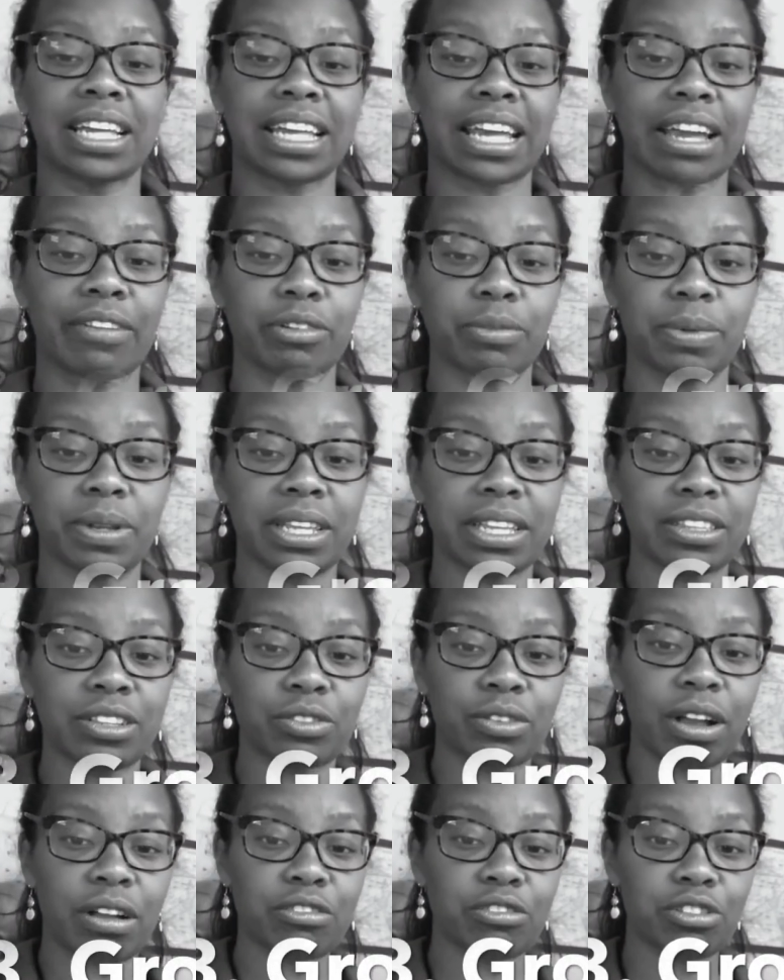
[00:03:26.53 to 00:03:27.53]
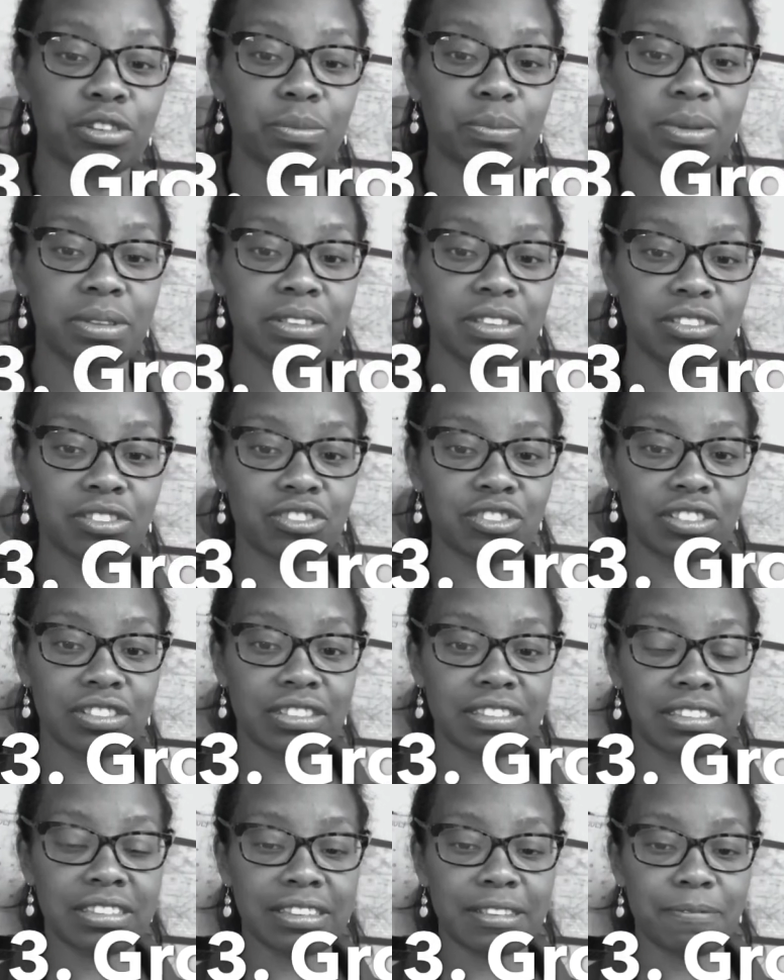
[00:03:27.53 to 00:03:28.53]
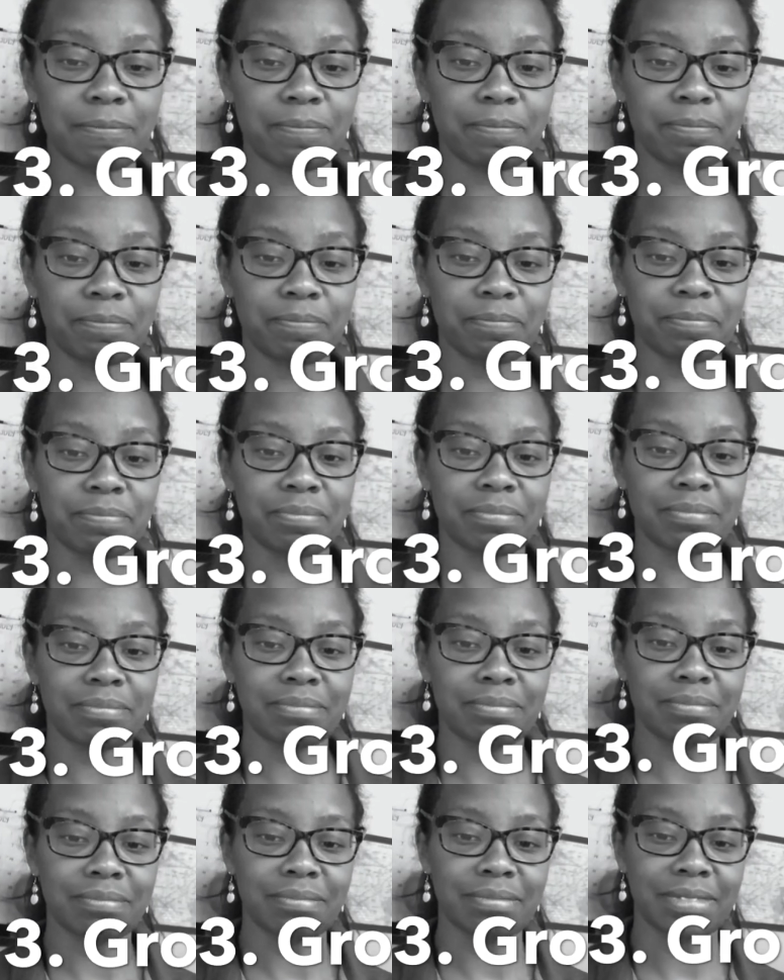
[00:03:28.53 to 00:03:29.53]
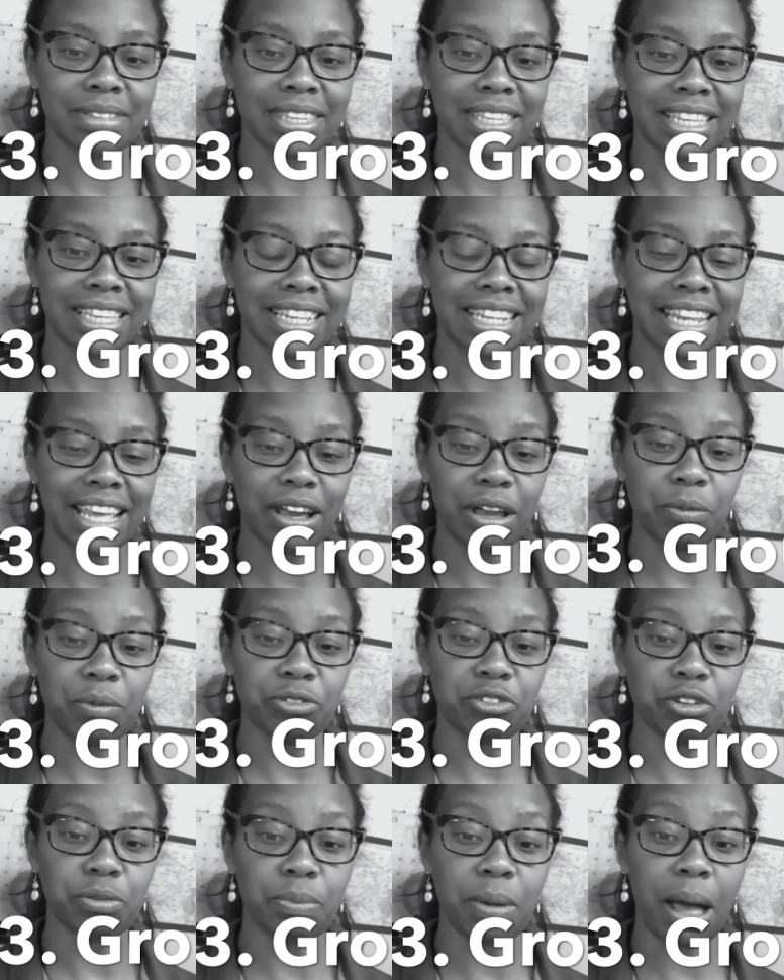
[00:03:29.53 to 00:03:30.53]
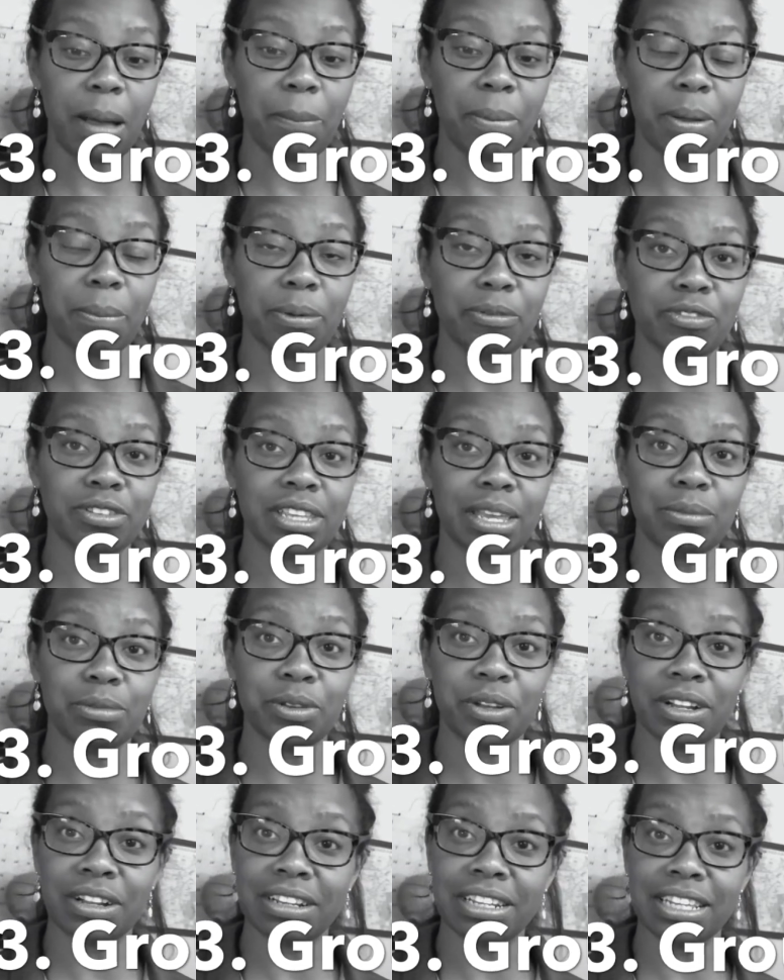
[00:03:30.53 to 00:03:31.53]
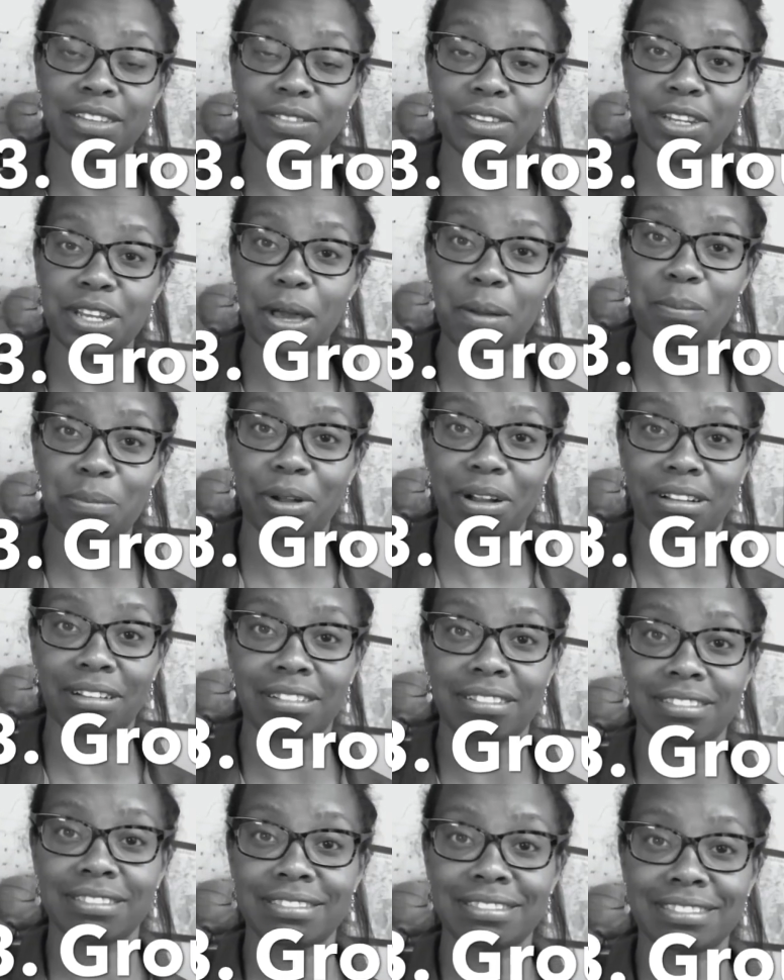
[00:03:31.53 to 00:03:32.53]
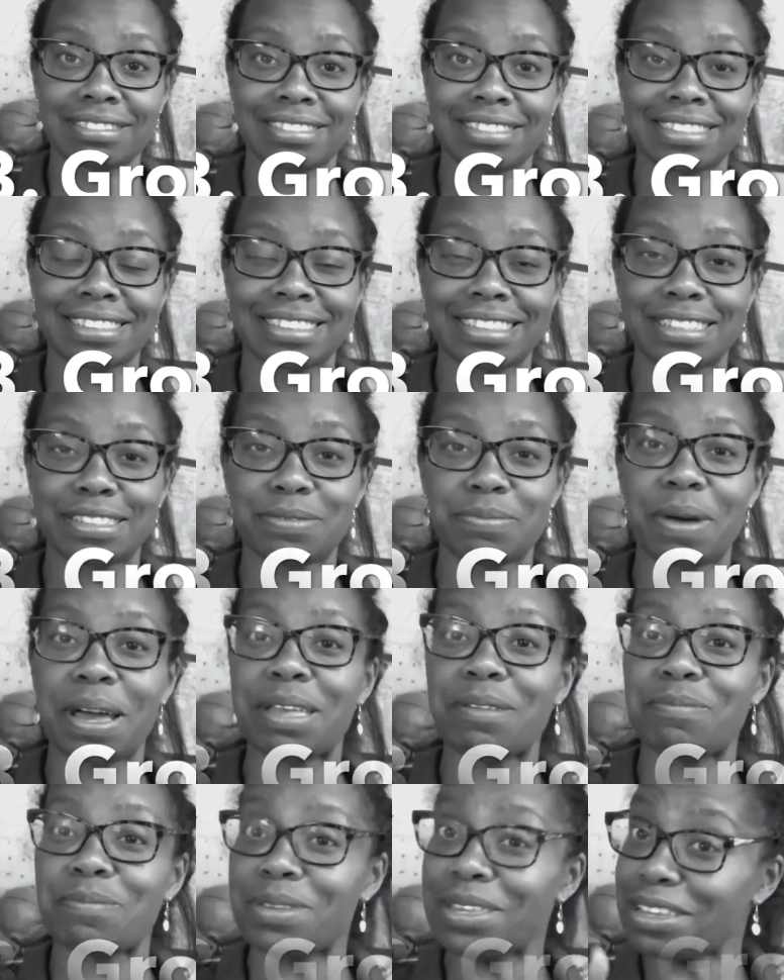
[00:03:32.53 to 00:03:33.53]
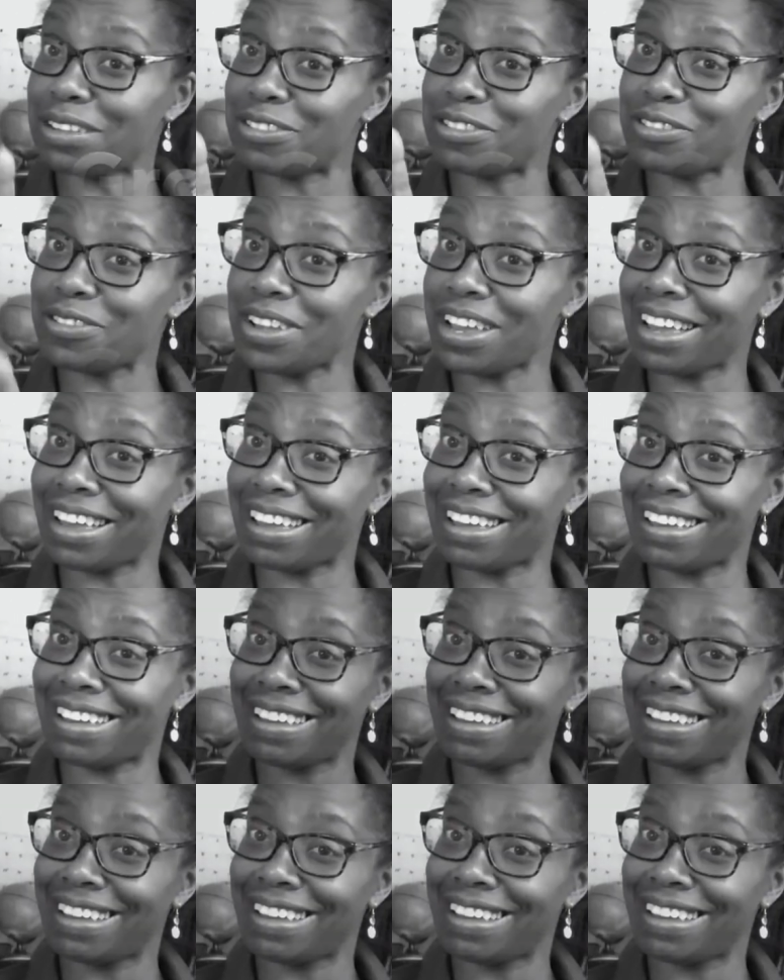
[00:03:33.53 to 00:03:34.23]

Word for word: everybody in their counting positions. Now, I want you to pop up every time you hear an even number. This might be a trick.